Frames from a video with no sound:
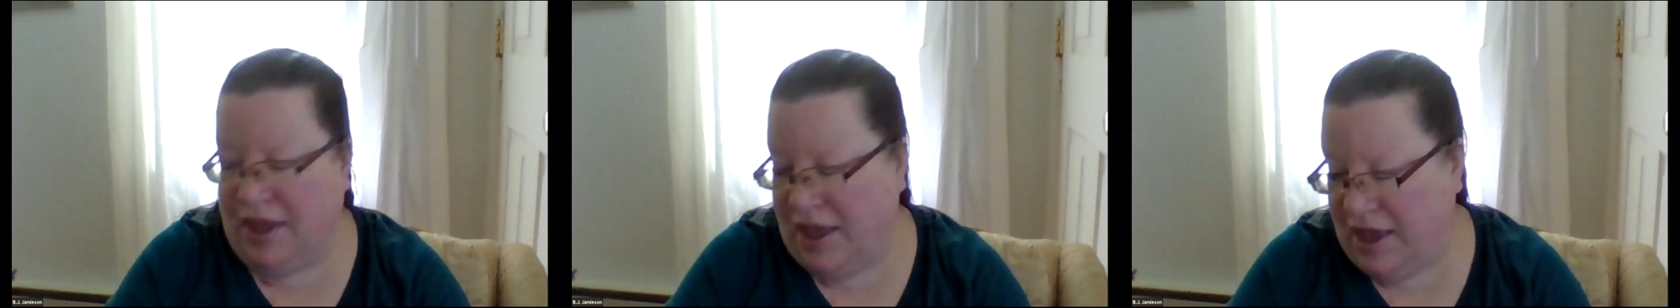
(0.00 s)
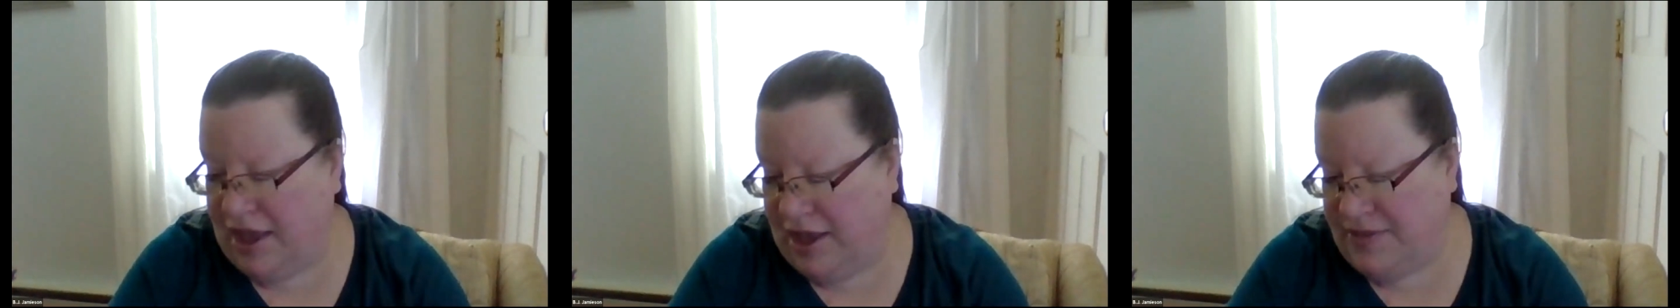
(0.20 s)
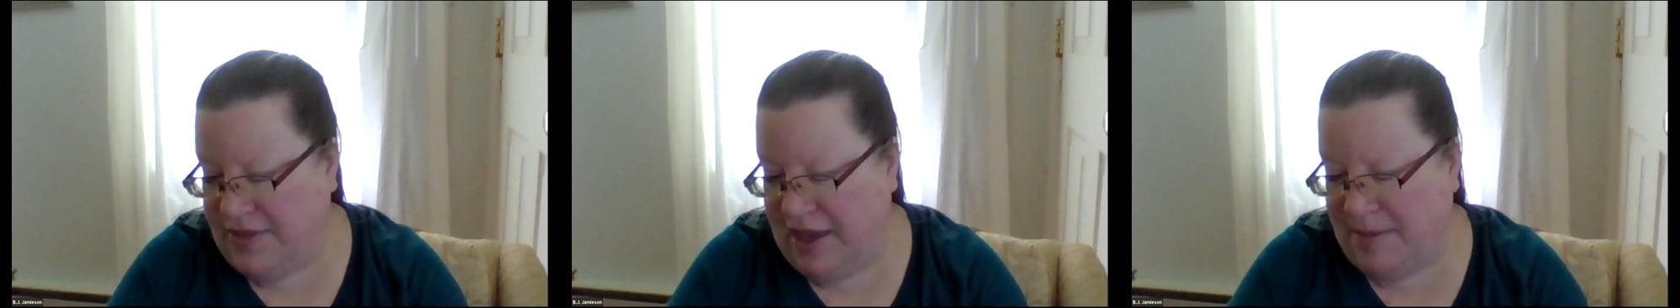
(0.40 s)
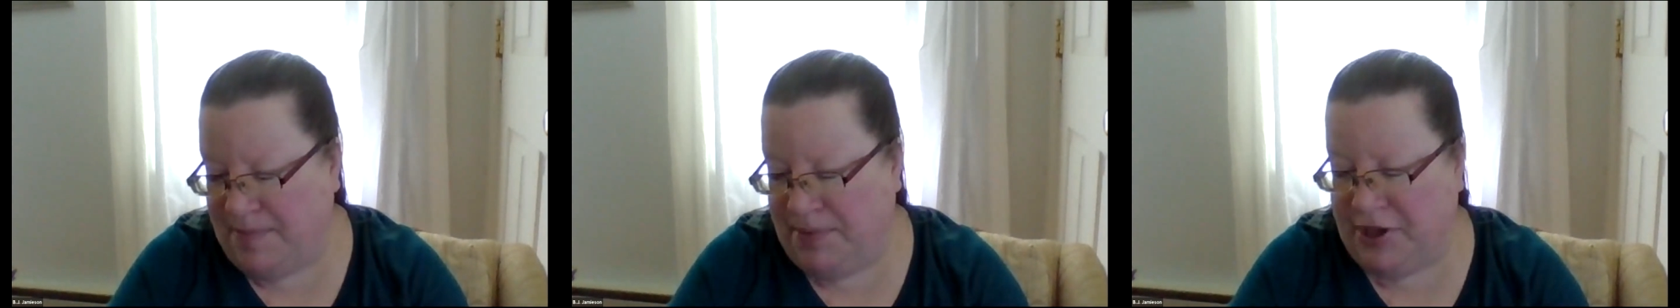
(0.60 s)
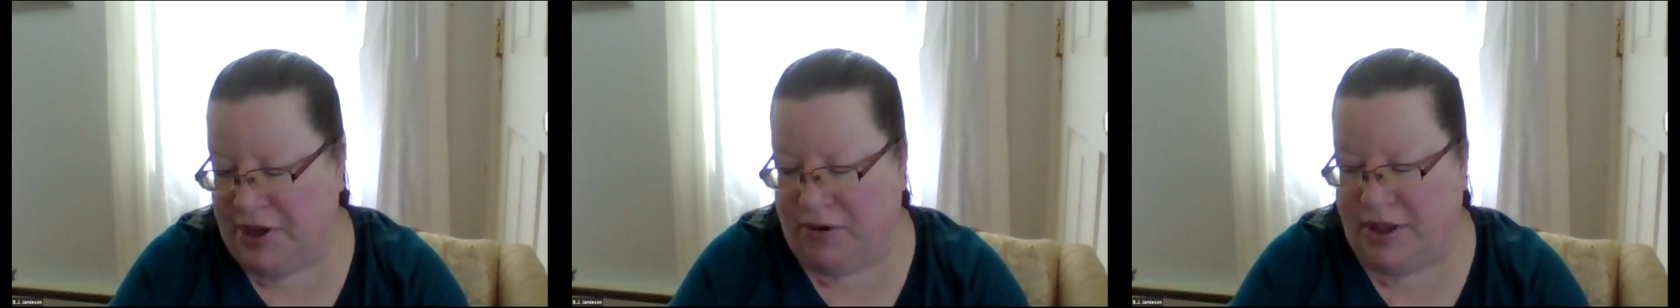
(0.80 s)
and they
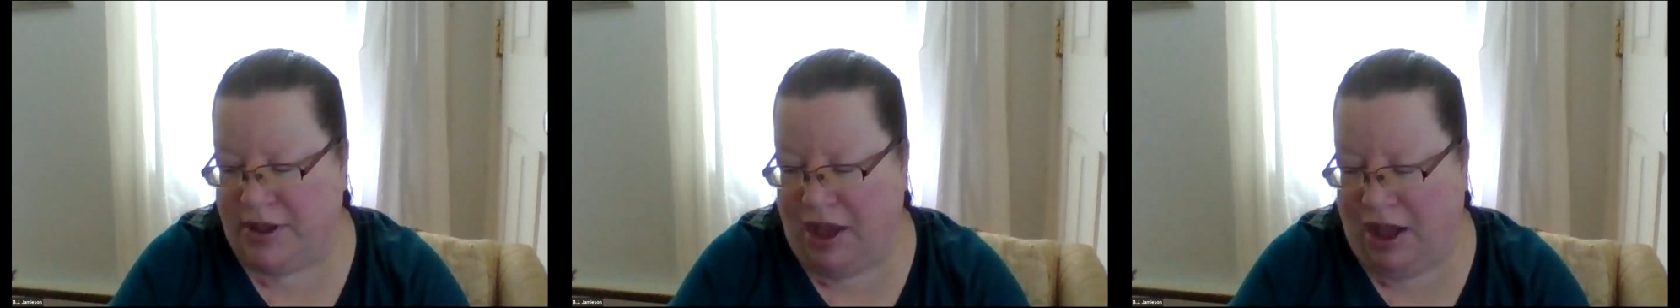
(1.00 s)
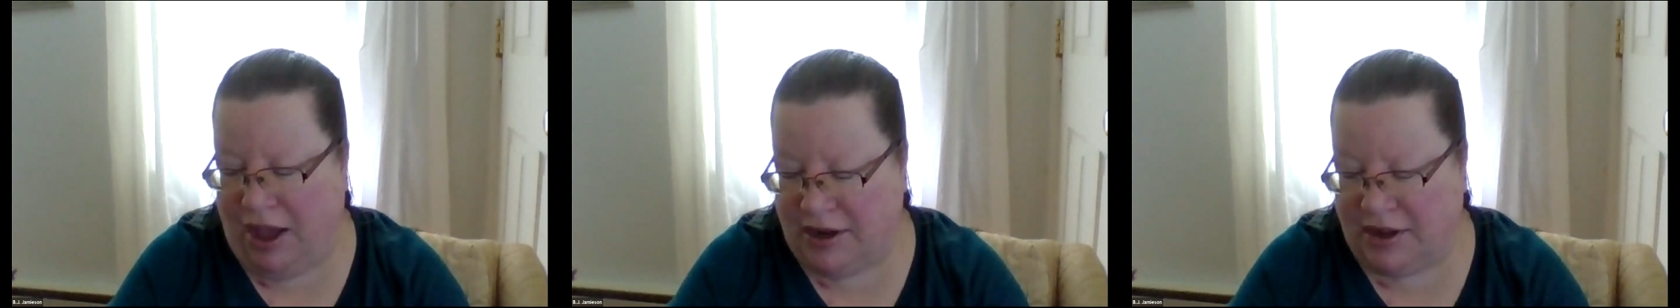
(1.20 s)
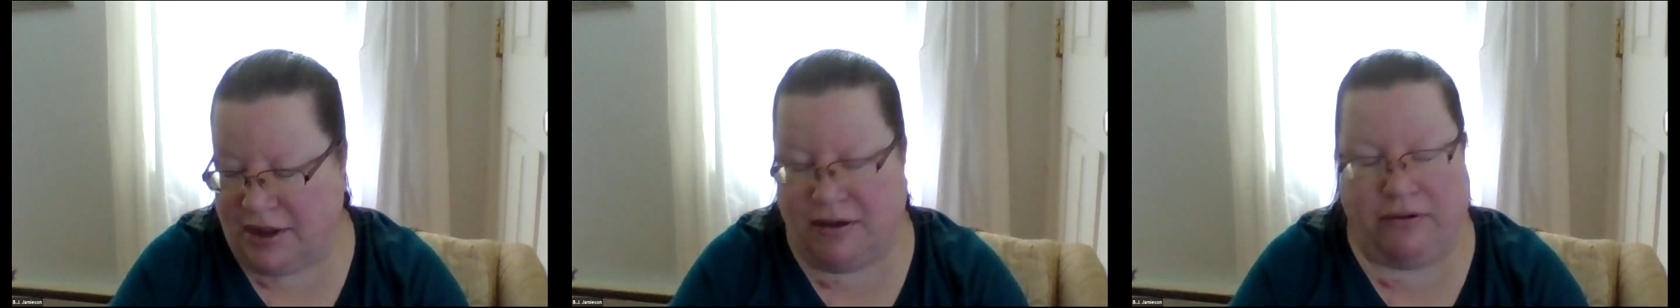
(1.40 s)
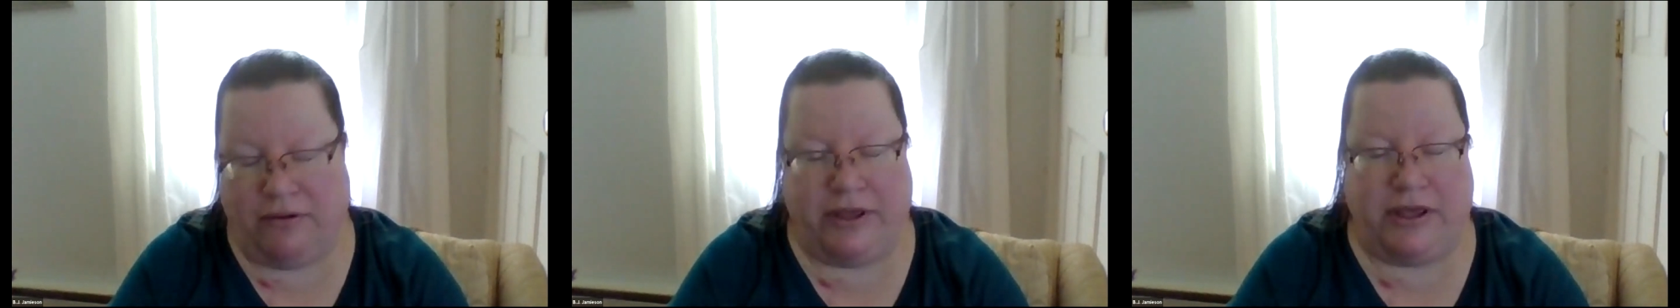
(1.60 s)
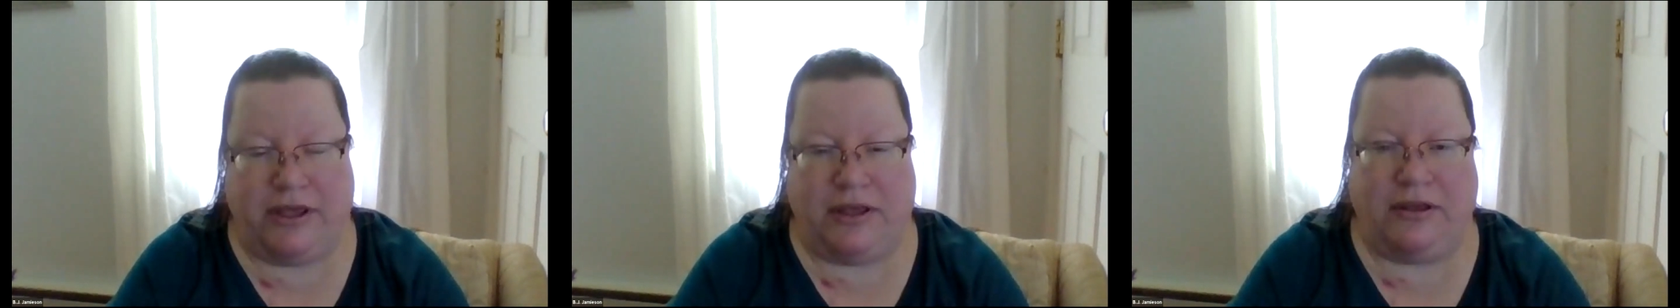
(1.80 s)

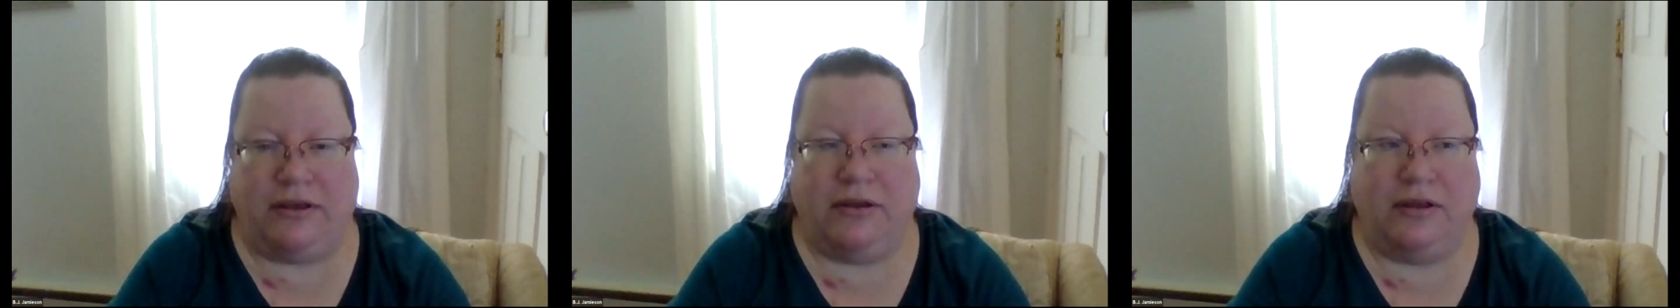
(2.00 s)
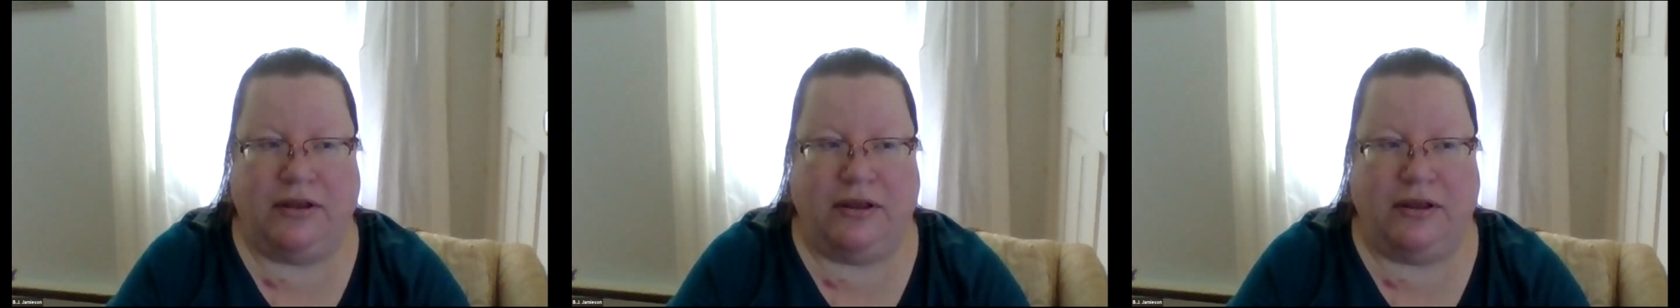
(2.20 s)
periodically